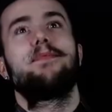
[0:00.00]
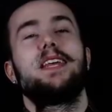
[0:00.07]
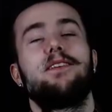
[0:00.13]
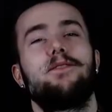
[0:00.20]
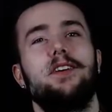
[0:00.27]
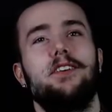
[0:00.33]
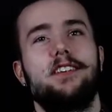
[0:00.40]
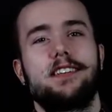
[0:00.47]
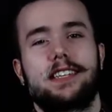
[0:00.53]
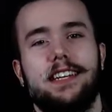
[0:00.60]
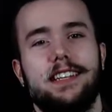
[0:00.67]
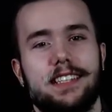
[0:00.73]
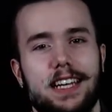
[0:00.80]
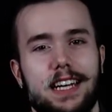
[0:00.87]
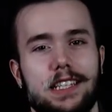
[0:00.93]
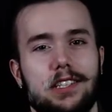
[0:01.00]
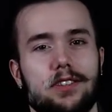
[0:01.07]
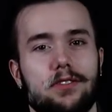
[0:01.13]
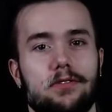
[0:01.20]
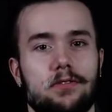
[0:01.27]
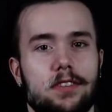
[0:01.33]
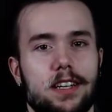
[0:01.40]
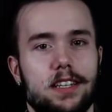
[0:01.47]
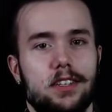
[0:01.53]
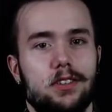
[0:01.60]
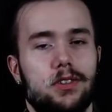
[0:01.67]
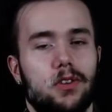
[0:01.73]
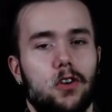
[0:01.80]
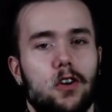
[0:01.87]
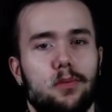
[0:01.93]
If you're just getting tattooed and you
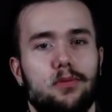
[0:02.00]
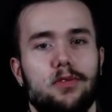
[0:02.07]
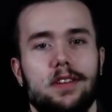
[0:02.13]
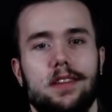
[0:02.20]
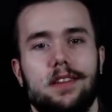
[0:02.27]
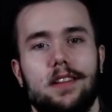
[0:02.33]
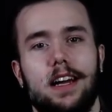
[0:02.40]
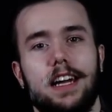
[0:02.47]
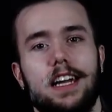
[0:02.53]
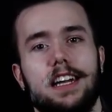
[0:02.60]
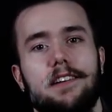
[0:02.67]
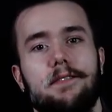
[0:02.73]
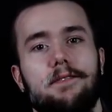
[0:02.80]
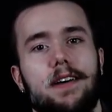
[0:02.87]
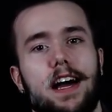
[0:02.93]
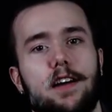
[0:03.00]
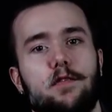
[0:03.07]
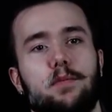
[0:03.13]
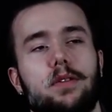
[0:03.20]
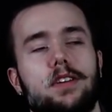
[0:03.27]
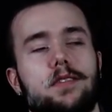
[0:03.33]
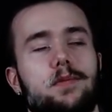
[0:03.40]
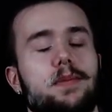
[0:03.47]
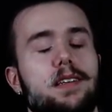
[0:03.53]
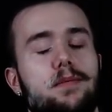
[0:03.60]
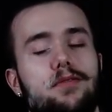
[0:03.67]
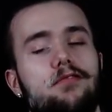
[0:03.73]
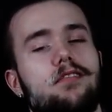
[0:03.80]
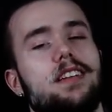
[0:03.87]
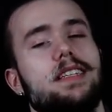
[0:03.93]
show up with like five plus
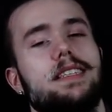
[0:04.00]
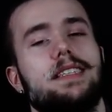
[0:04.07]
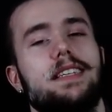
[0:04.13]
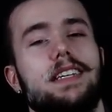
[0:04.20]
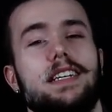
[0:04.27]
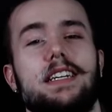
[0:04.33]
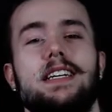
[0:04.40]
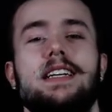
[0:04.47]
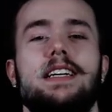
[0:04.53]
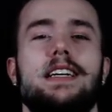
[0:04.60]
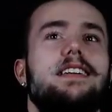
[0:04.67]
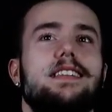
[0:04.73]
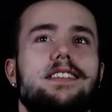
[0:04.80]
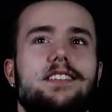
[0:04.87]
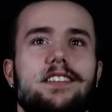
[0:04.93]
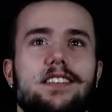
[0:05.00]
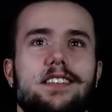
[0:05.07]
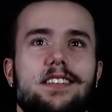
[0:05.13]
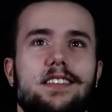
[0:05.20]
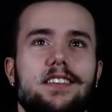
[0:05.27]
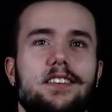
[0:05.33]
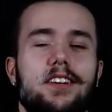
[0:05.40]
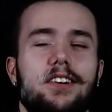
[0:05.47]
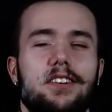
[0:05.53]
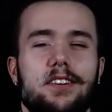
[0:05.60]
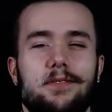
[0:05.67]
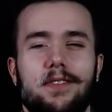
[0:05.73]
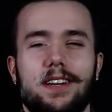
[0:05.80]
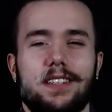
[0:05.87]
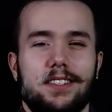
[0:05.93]
people, let's say, it's just, you know,
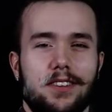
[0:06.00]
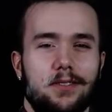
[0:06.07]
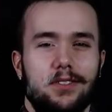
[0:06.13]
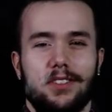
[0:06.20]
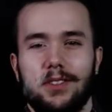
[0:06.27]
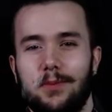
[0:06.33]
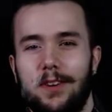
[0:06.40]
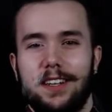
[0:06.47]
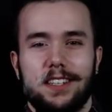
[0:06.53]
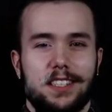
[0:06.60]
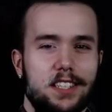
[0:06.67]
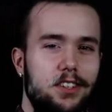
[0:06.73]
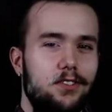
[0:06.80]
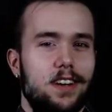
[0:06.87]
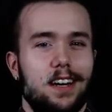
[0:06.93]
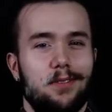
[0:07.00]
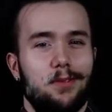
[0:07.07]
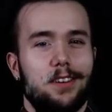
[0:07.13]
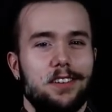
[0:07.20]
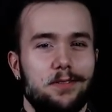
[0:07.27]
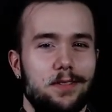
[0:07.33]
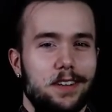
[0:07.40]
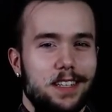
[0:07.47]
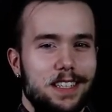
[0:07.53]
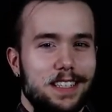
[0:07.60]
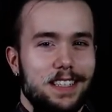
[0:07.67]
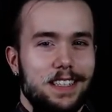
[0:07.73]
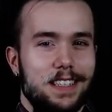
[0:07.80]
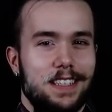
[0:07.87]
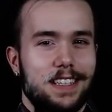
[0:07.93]
your friends don't just want to sit around while you
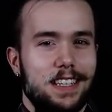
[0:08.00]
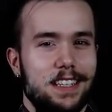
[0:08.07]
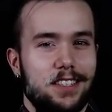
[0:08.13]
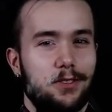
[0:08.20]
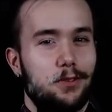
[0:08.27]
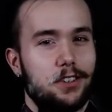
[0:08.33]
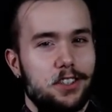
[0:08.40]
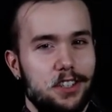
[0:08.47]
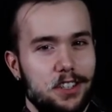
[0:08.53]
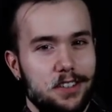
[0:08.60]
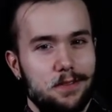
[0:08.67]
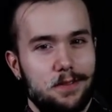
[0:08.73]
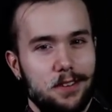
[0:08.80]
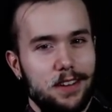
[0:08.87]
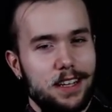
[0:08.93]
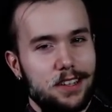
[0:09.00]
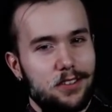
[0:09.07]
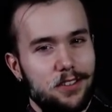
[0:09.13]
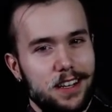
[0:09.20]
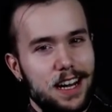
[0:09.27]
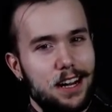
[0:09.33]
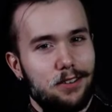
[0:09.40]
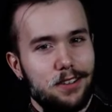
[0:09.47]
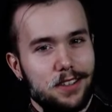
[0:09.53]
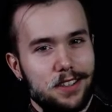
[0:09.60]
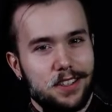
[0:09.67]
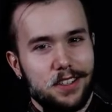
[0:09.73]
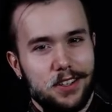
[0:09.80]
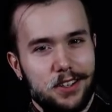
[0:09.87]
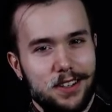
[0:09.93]
fucking get tortured for like three
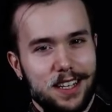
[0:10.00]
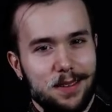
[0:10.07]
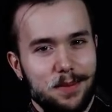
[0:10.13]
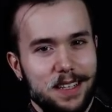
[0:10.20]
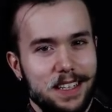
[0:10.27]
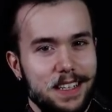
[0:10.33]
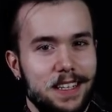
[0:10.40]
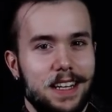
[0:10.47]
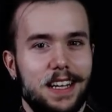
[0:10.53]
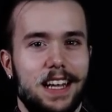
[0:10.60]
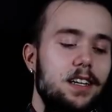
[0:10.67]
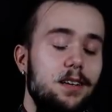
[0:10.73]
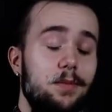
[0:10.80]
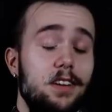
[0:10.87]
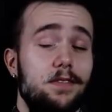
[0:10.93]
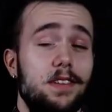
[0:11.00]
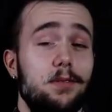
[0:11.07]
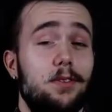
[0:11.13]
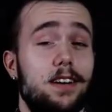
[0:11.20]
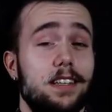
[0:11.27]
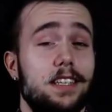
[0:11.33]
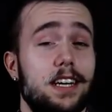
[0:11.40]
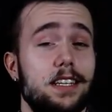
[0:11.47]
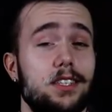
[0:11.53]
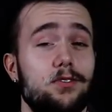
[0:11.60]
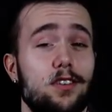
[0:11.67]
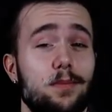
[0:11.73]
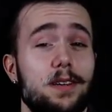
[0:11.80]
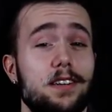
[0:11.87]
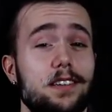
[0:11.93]
hours, you know what I mean? But if they want a tattoo
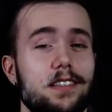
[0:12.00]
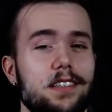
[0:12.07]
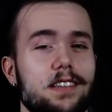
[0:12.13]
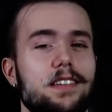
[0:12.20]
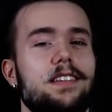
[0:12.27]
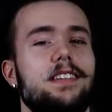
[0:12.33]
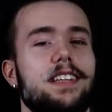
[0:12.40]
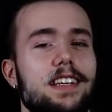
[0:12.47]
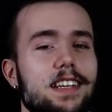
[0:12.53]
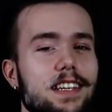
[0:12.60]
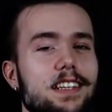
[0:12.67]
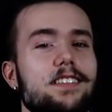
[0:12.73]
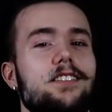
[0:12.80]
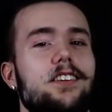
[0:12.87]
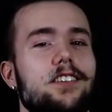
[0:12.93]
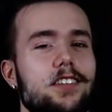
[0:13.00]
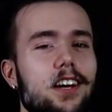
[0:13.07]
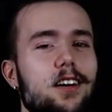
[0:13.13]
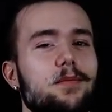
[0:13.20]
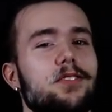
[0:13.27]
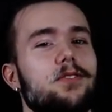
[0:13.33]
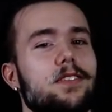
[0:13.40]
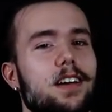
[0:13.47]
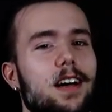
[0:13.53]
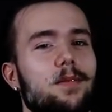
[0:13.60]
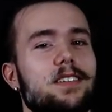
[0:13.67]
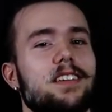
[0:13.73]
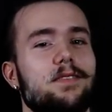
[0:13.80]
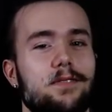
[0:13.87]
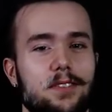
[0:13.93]
or piercing, then it is our job to
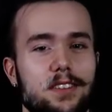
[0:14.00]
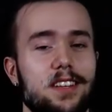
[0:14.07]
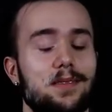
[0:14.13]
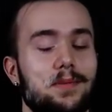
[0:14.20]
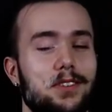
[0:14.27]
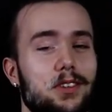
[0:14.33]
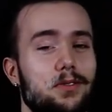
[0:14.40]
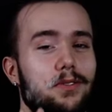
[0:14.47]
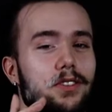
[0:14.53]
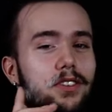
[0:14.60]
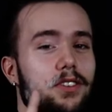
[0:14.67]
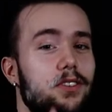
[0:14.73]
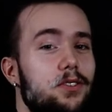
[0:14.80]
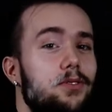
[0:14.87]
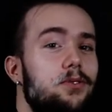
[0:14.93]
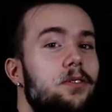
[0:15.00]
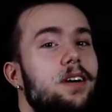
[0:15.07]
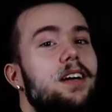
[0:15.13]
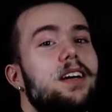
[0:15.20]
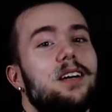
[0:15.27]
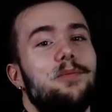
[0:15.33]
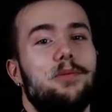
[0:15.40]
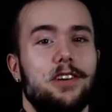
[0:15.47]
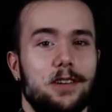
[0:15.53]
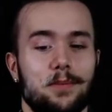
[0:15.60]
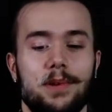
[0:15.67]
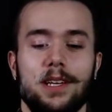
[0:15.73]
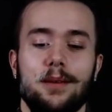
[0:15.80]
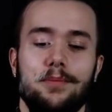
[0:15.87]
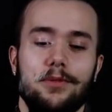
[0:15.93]
accommodate for them. So do bring
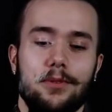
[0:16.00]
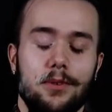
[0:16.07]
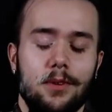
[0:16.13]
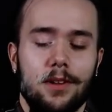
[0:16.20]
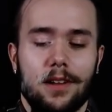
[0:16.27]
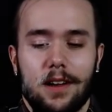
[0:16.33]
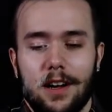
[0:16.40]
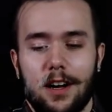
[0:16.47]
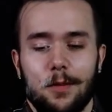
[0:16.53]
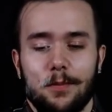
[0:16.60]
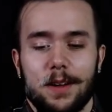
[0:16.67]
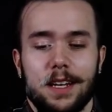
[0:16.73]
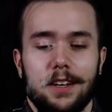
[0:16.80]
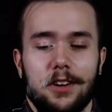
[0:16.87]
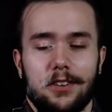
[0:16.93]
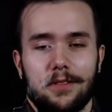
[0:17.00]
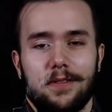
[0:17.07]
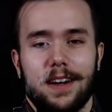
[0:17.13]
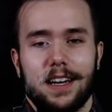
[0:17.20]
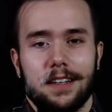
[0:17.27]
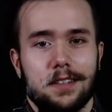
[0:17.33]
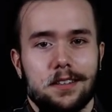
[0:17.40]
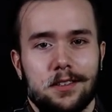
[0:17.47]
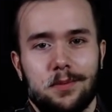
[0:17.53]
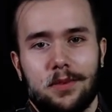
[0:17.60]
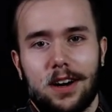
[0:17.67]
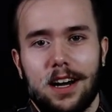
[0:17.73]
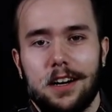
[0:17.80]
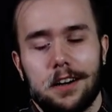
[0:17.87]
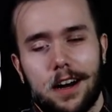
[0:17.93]
people um, and notify us
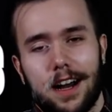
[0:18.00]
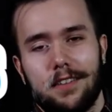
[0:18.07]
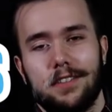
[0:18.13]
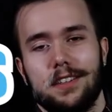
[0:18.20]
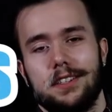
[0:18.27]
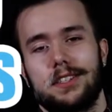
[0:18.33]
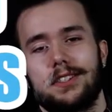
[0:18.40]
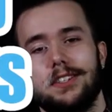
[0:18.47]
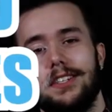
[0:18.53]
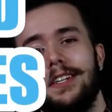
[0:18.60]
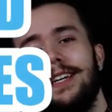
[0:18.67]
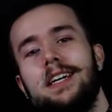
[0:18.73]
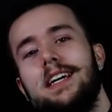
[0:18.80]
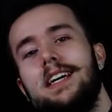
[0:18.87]
prior, obviously,